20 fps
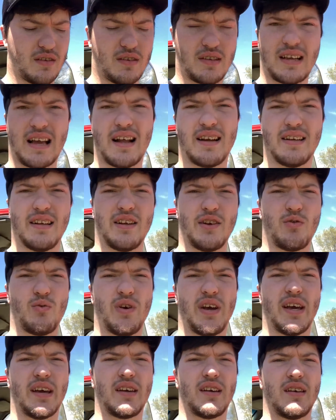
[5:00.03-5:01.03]
kind of did it
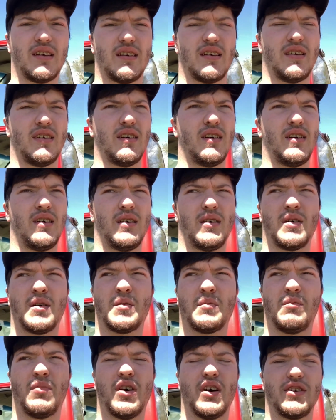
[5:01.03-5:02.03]
quick,
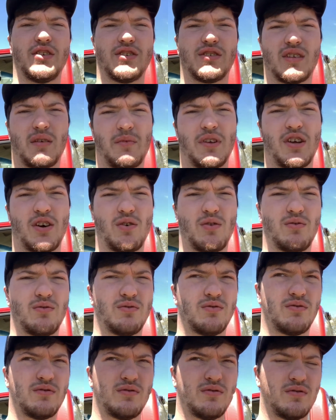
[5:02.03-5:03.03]
but just let me know
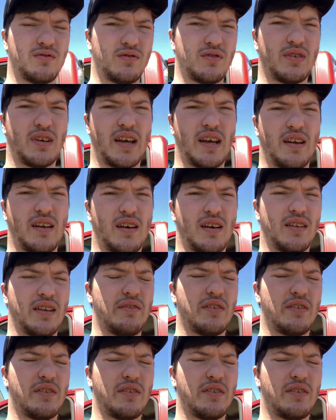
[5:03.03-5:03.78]
and uh, leave a